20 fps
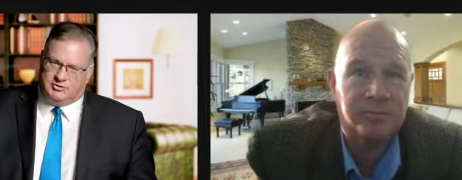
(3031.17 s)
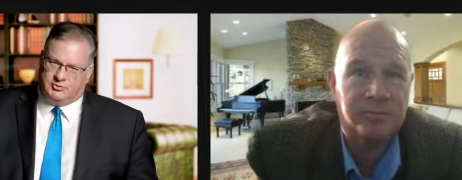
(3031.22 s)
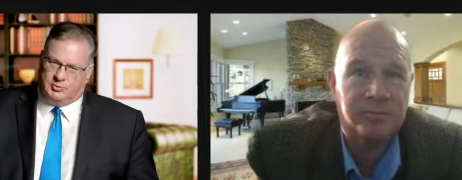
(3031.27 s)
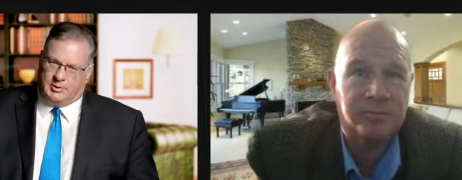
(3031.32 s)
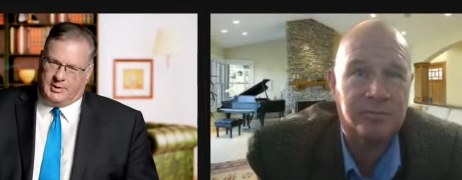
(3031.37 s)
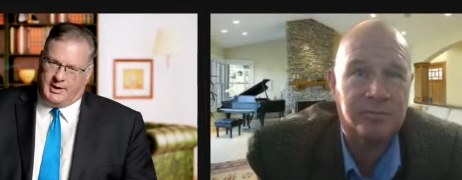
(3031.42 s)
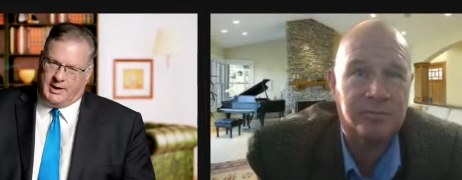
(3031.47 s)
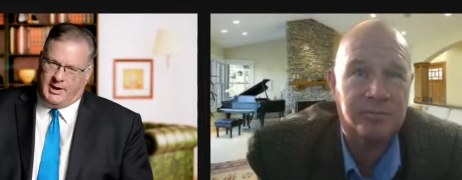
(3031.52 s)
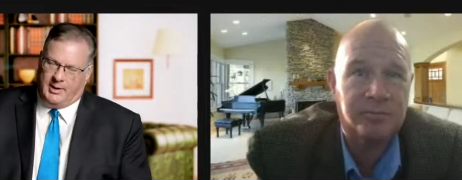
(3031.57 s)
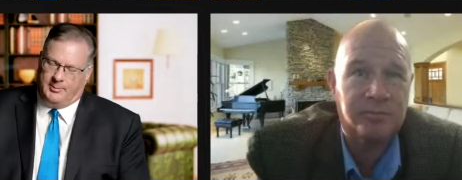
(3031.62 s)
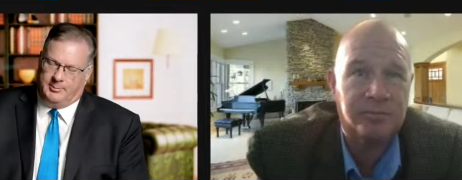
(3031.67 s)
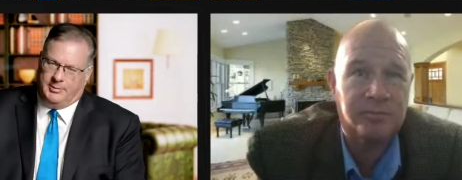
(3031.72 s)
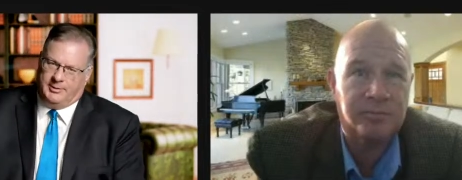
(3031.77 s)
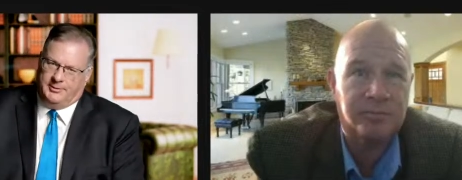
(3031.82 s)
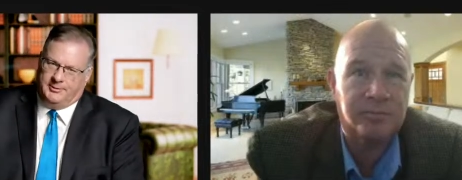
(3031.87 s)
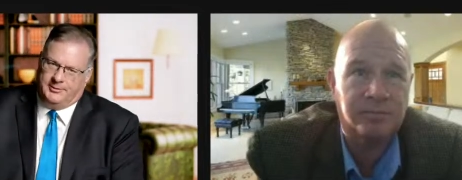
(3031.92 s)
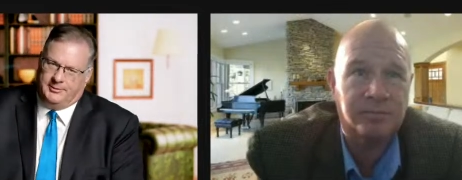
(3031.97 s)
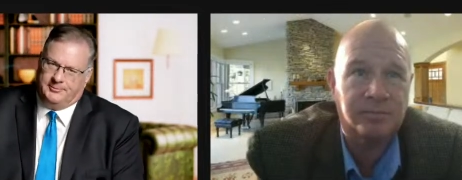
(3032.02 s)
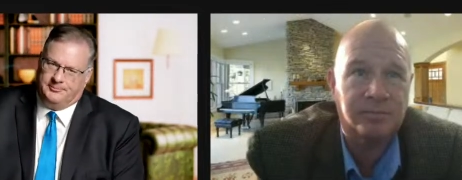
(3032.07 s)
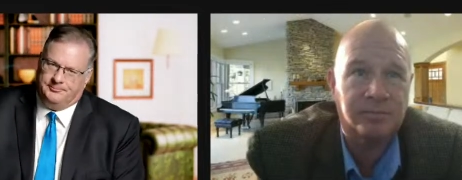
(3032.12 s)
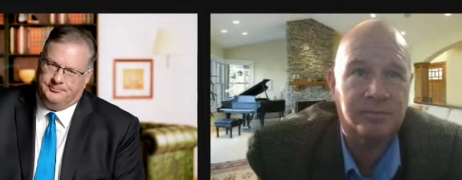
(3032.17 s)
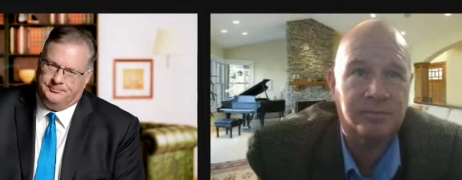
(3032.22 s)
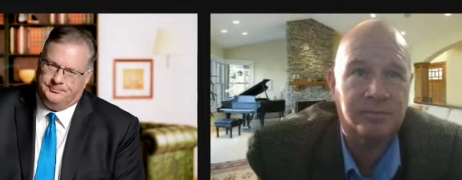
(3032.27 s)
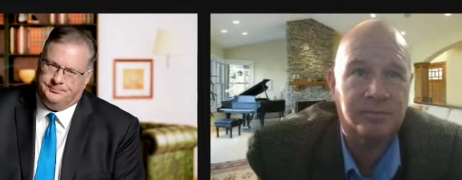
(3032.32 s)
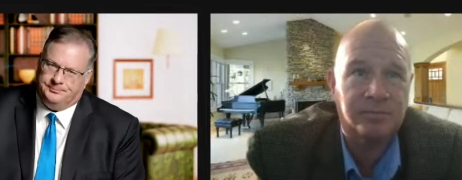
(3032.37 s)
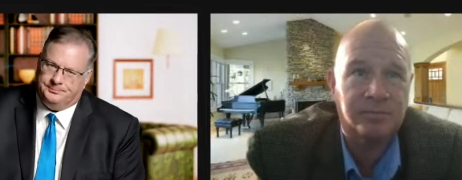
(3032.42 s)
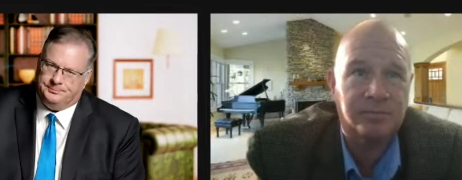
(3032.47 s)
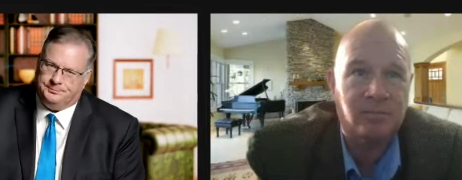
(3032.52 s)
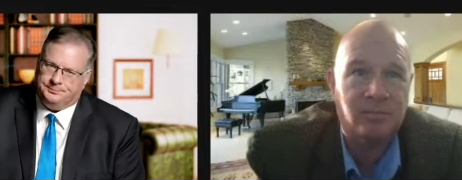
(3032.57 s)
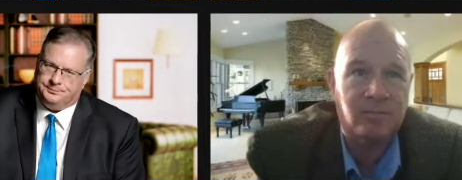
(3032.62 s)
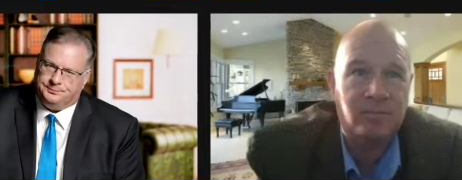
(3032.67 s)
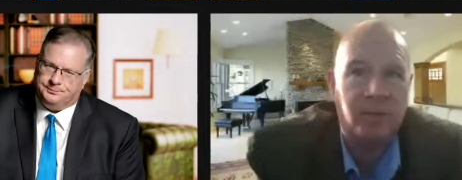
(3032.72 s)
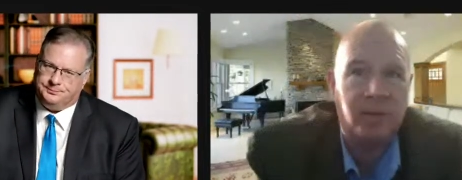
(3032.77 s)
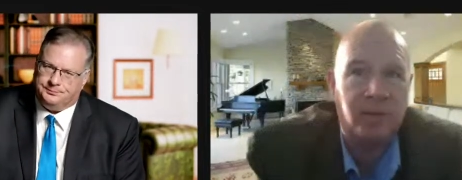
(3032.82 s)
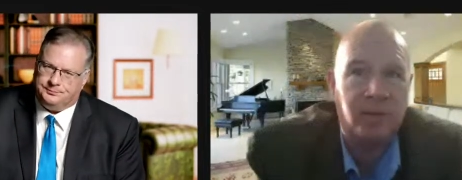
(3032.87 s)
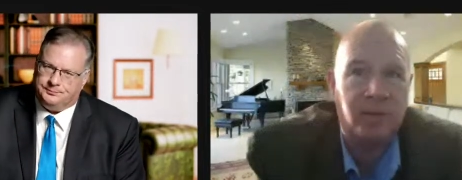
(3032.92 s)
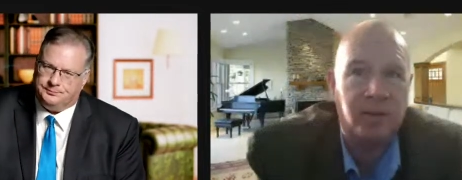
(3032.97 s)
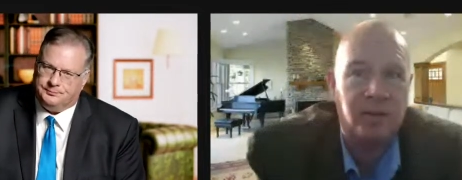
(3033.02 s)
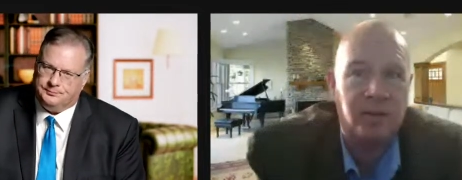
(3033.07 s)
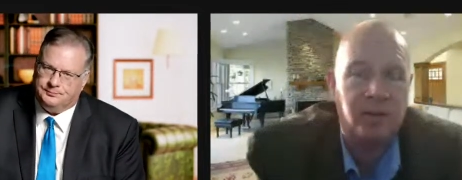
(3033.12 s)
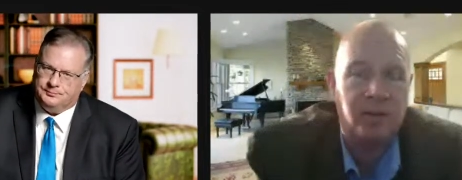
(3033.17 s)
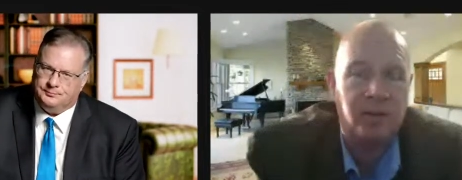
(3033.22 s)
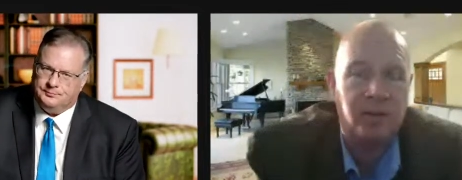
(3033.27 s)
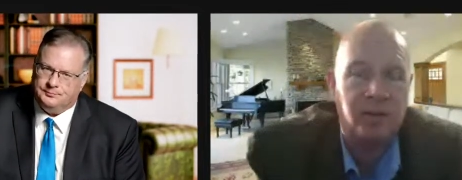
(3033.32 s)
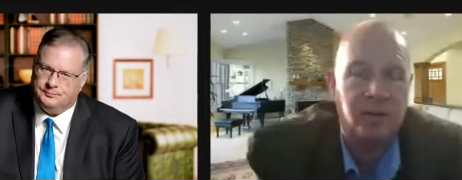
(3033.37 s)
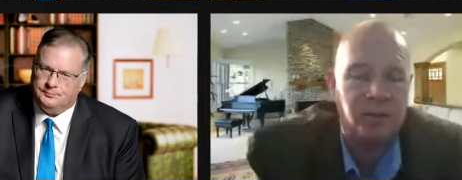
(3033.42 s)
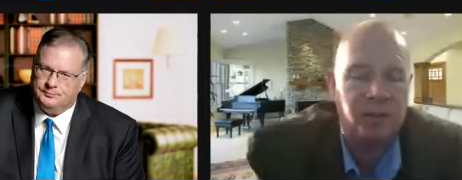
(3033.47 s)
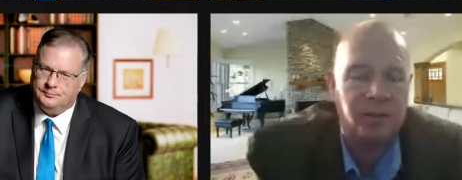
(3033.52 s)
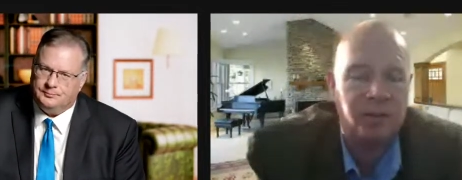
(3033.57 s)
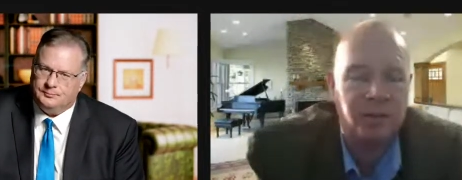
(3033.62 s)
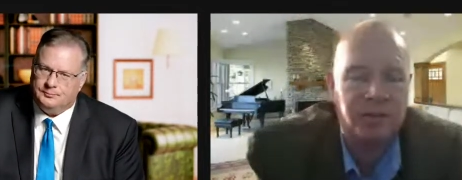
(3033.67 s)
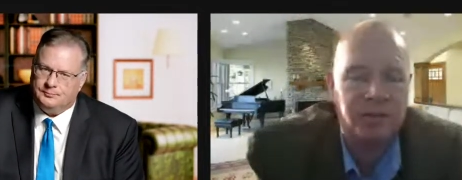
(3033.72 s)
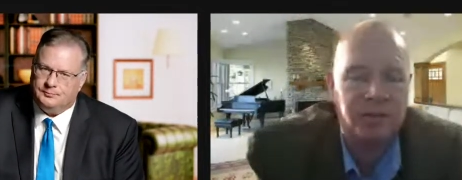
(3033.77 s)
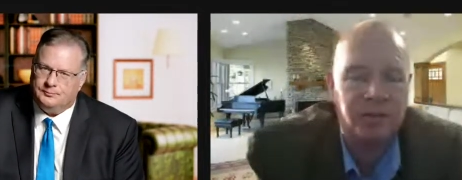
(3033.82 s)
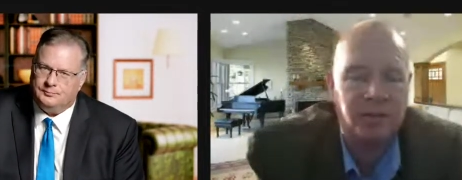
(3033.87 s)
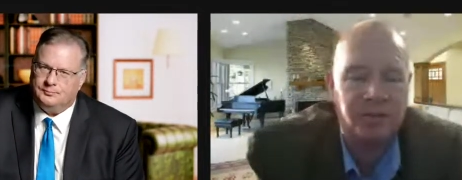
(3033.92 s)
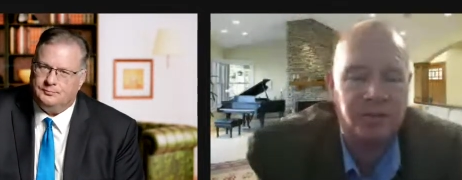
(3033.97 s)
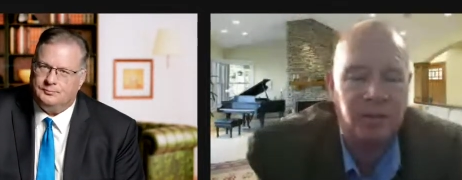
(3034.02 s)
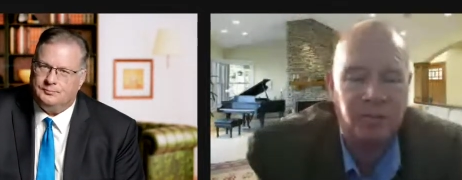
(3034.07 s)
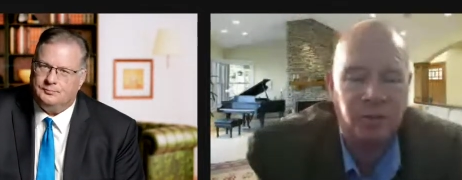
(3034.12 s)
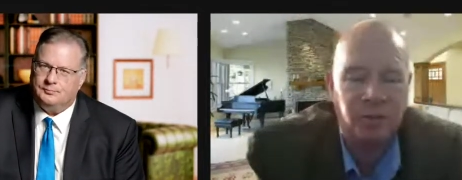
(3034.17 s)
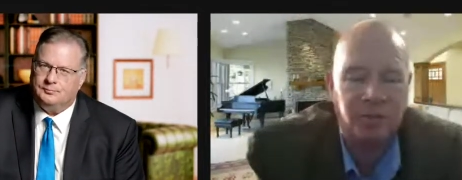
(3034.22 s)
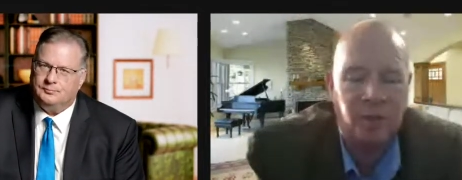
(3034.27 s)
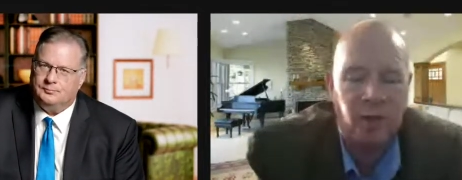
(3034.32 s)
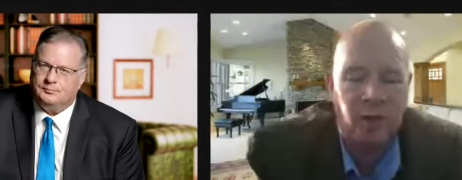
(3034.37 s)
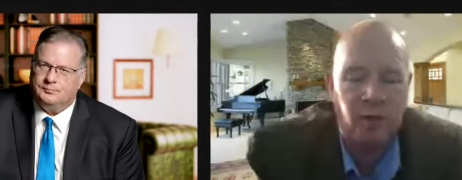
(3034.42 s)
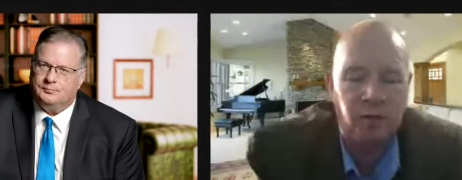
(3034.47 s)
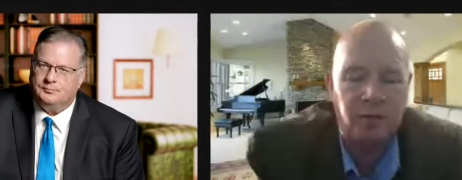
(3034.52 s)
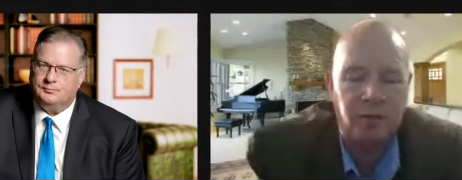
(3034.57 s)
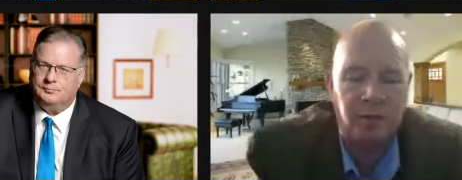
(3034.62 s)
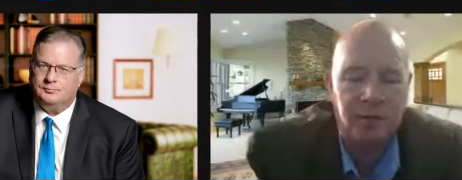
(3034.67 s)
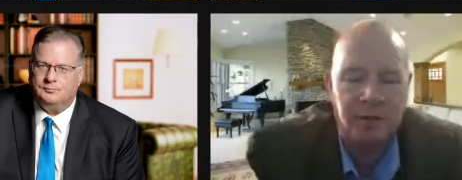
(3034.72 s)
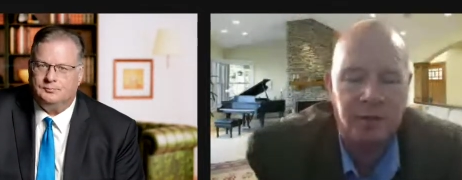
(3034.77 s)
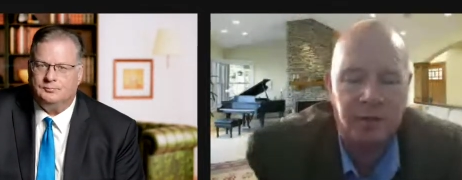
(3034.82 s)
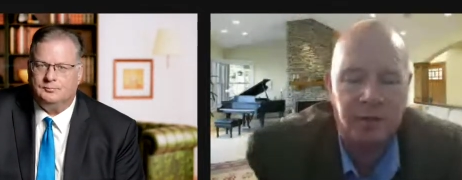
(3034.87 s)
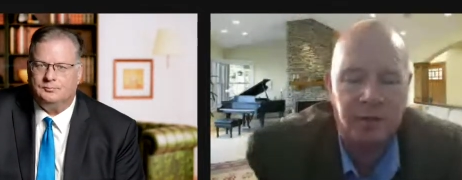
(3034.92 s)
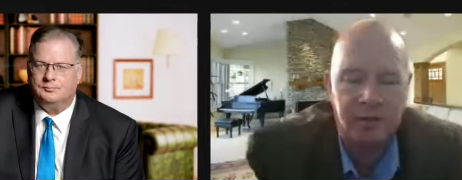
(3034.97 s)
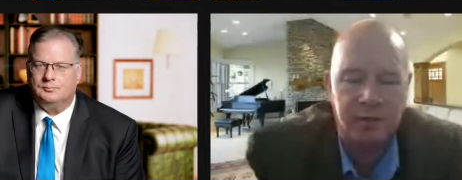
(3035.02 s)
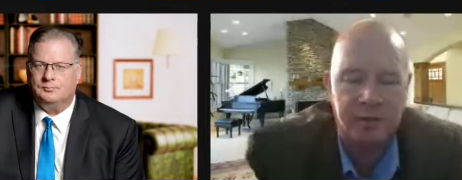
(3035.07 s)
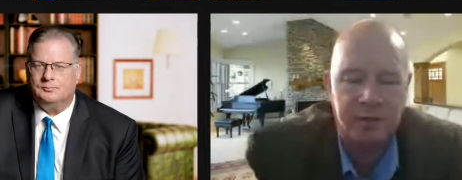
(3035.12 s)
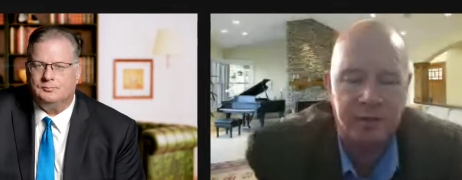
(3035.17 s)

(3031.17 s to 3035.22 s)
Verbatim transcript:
Speaker 1: what happened.
Speaker 2: Yeah, so we have a sitting member of parliament that is